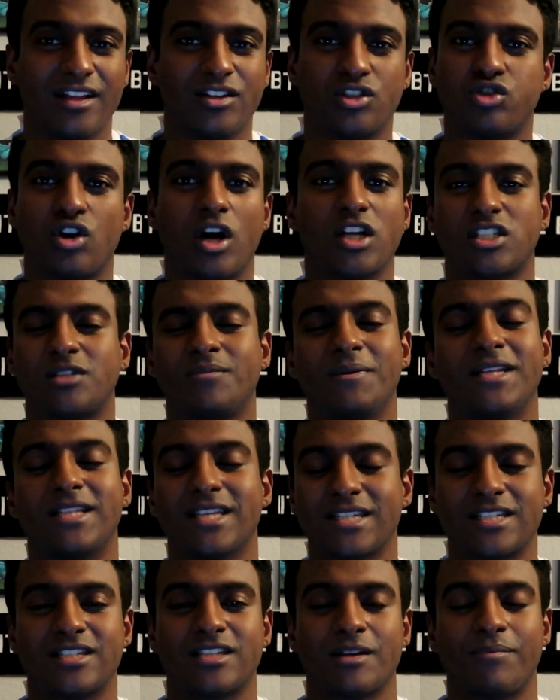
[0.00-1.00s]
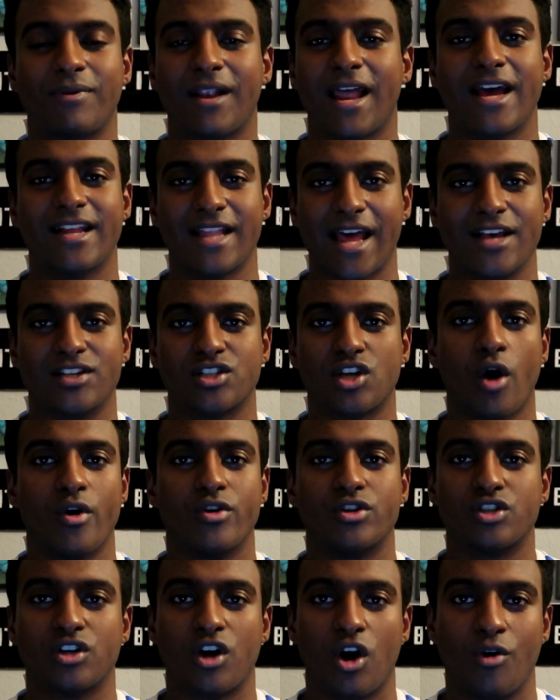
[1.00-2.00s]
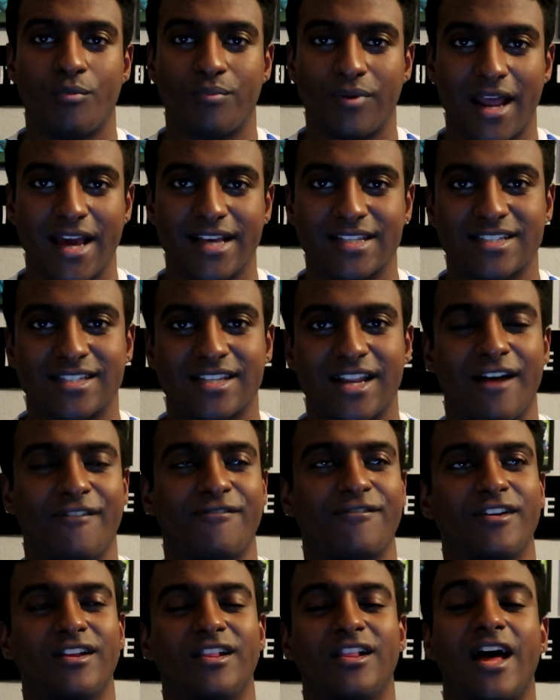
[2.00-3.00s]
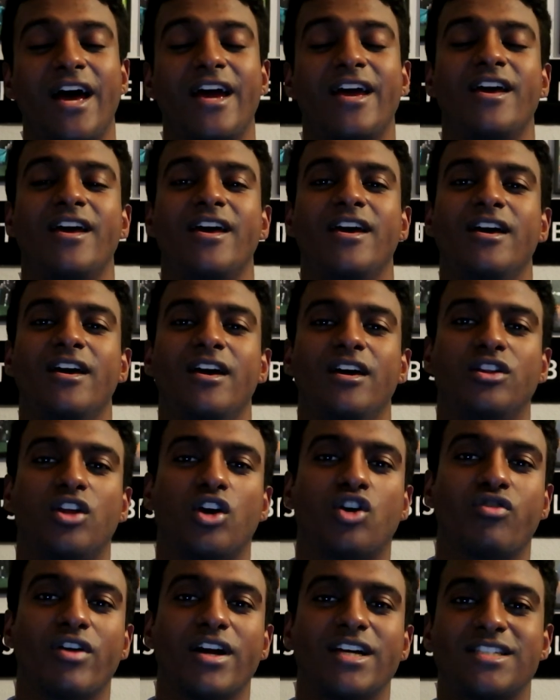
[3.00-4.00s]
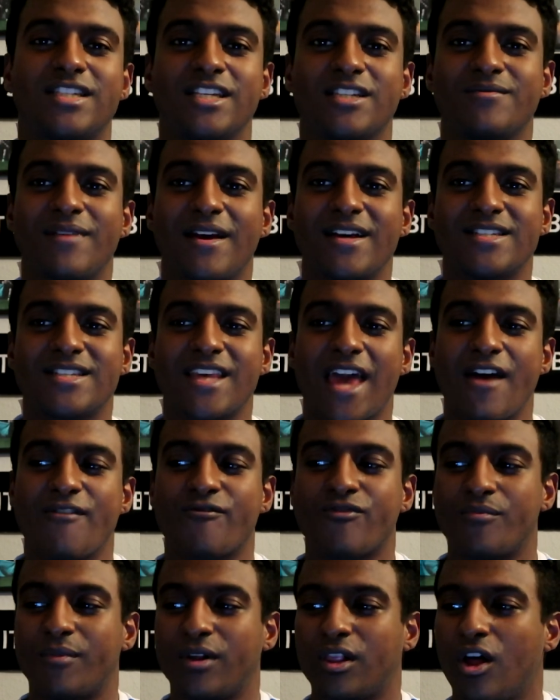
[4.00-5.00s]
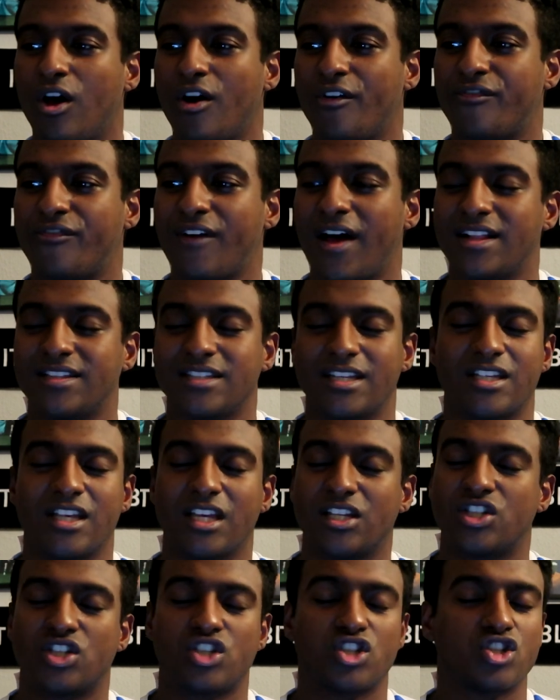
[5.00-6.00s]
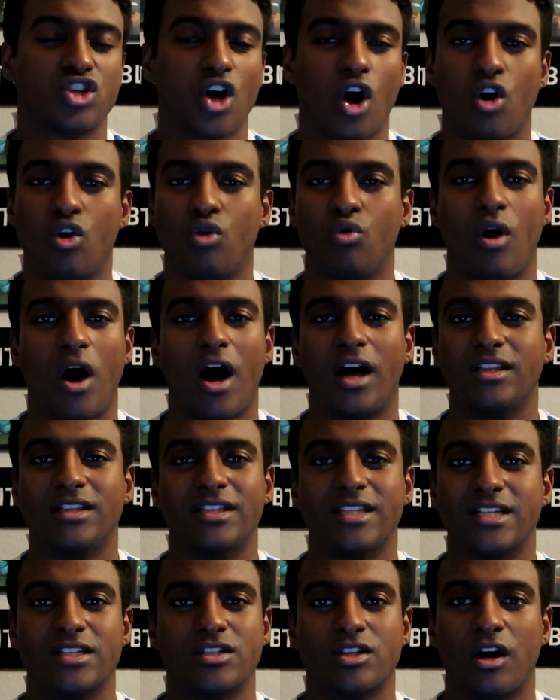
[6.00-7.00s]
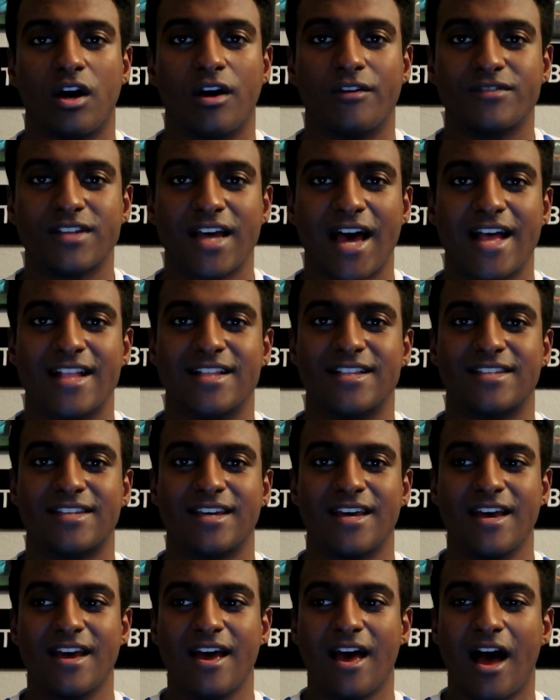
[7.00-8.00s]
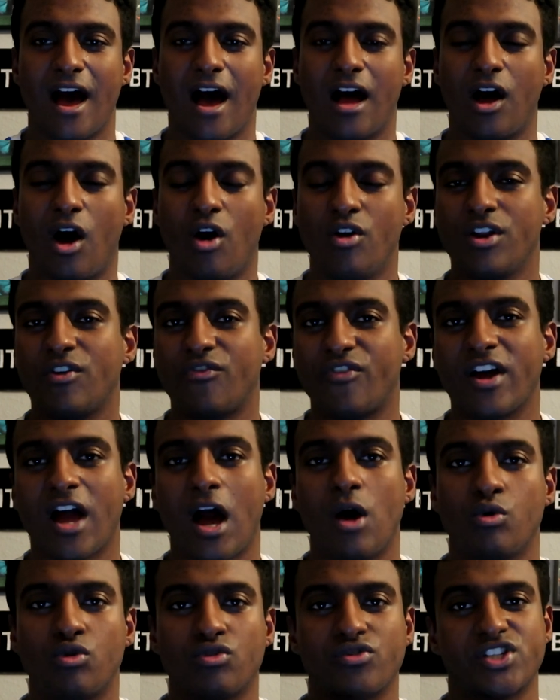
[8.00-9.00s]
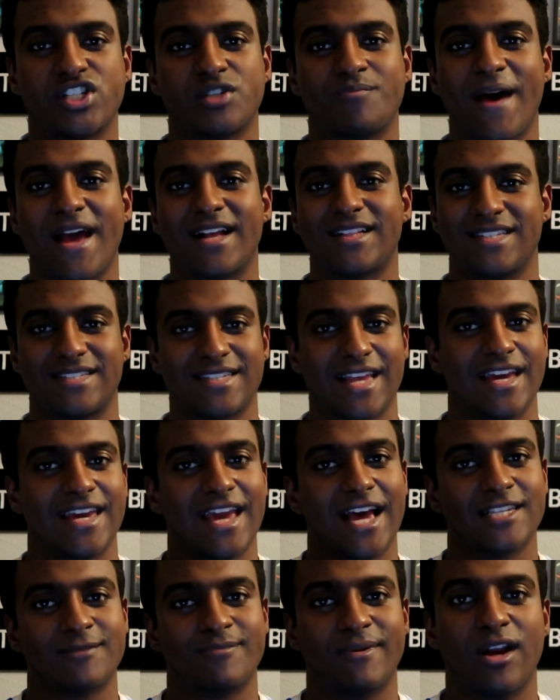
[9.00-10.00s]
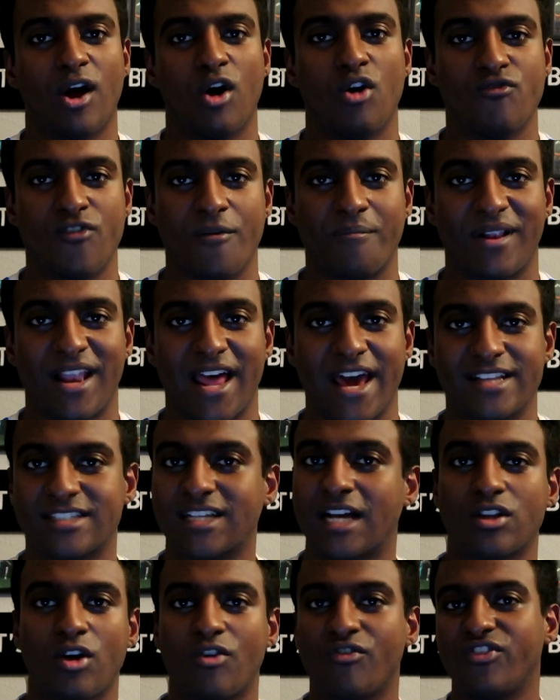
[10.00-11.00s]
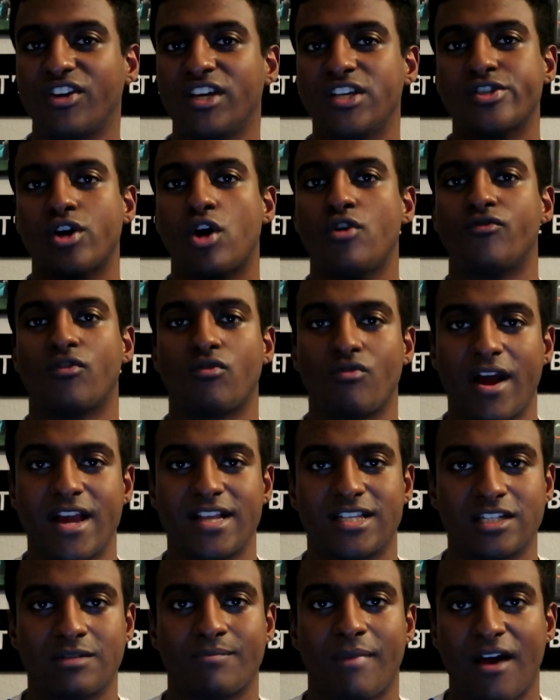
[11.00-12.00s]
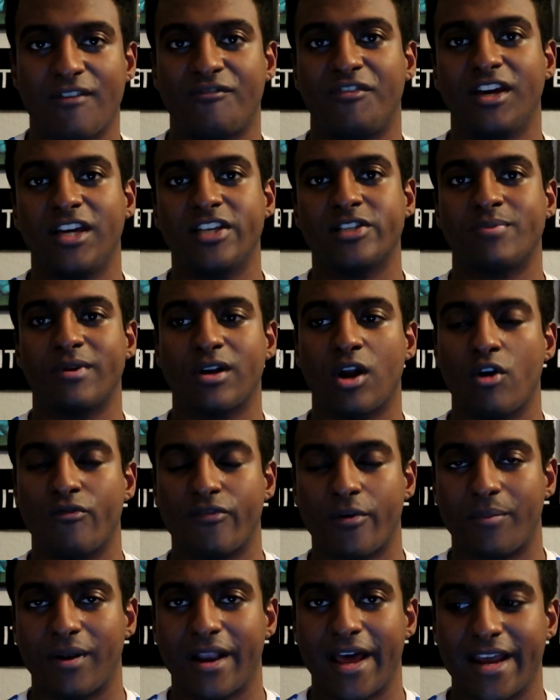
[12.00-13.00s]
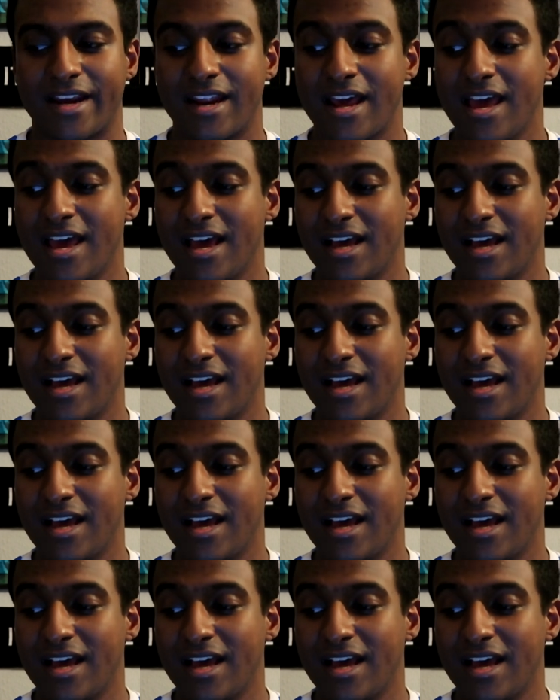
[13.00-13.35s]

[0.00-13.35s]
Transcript: Trust me, this is a player that is going to go places. And I feel like the criticism that he's getting from a lot of fans is so undeserved. And the only thing I will respect is that he has been overplayed. I don't think he's overrated, but I think he's been overplayed.